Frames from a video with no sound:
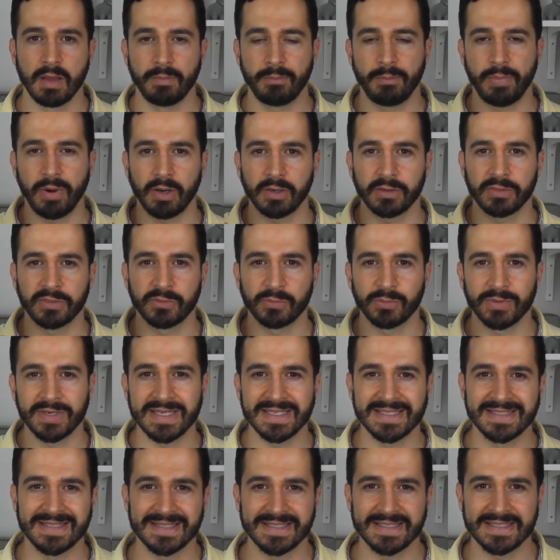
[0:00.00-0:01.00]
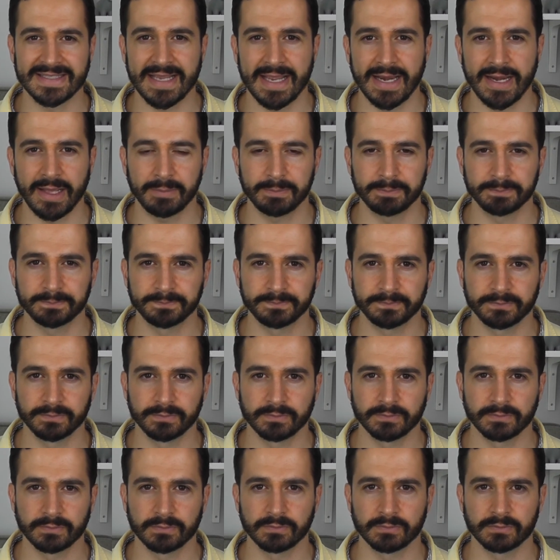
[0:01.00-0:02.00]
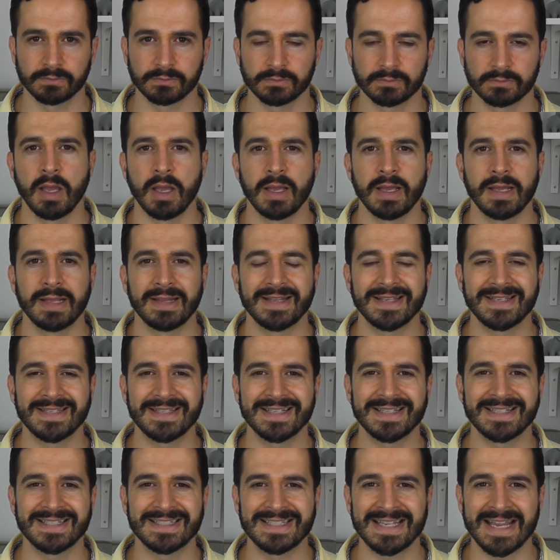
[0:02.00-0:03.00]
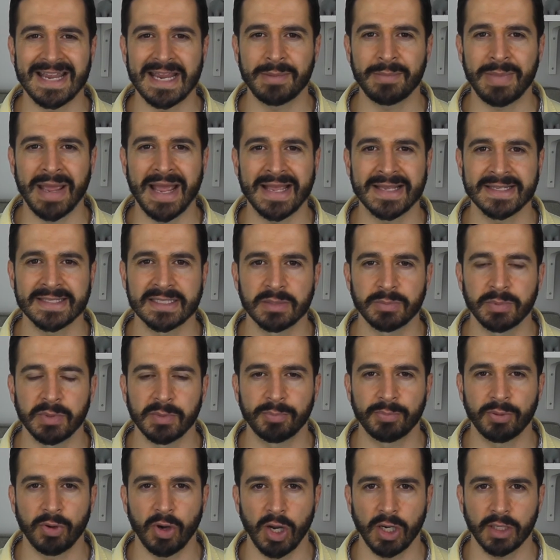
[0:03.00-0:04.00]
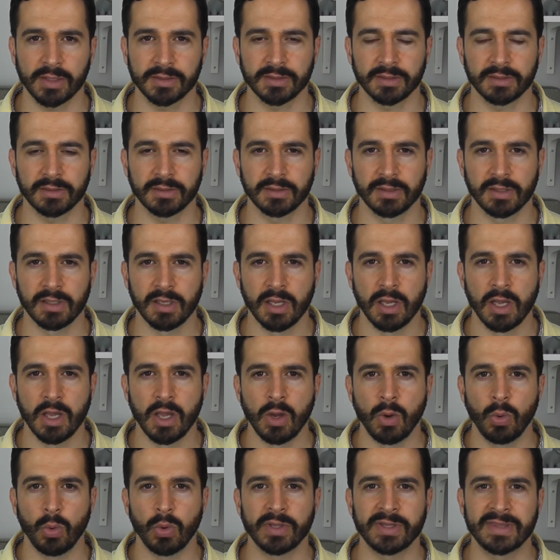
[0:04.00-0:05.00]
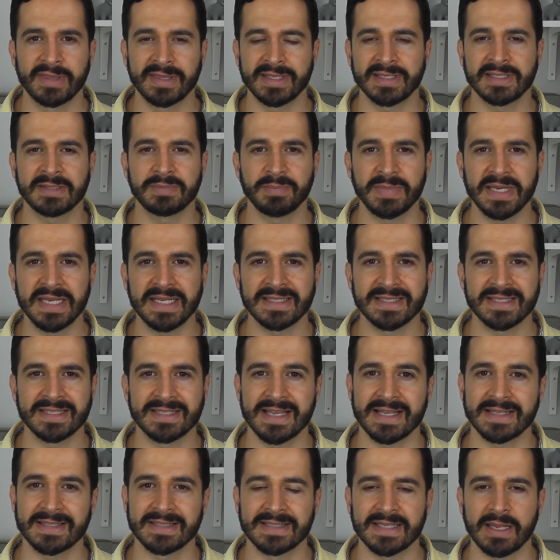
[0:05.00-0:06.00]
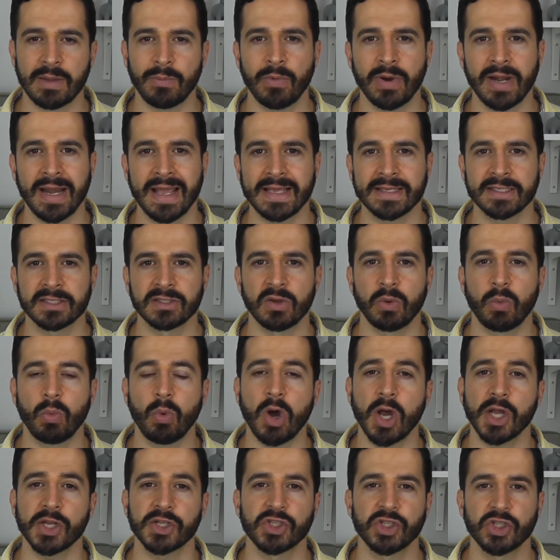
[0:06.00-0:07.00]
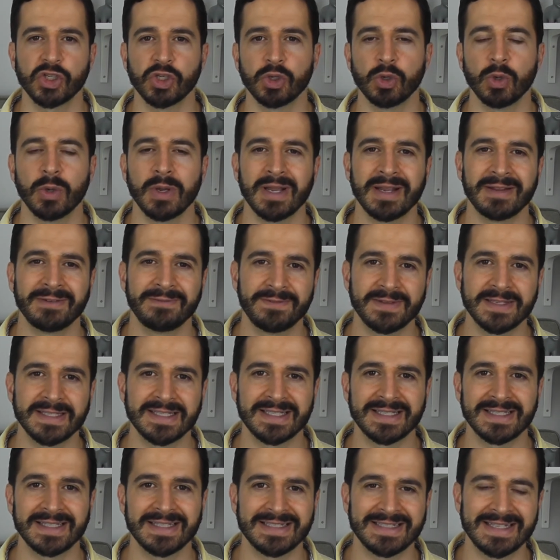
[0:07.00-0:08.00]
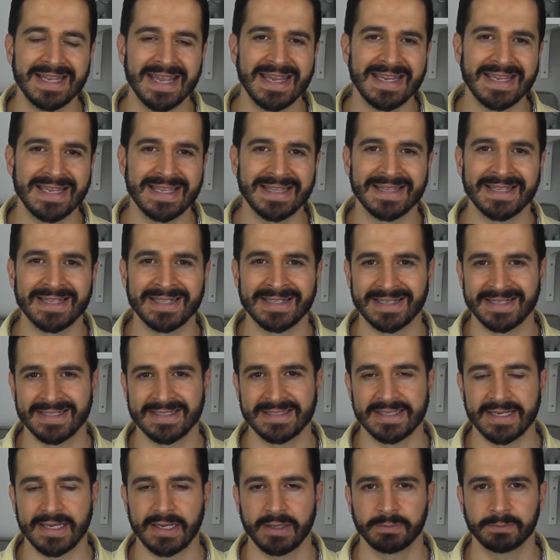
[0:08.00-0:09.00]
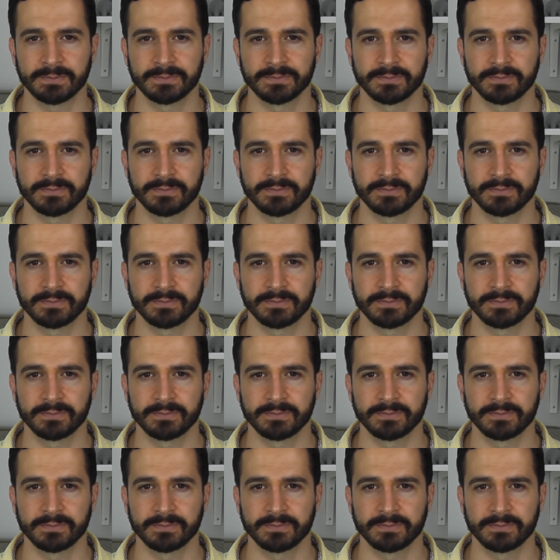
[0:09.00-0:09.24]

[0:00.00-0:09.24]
Part 3 is the setup. This exam has to be proctored. What this means is that someone has to watch you physically taking the exam.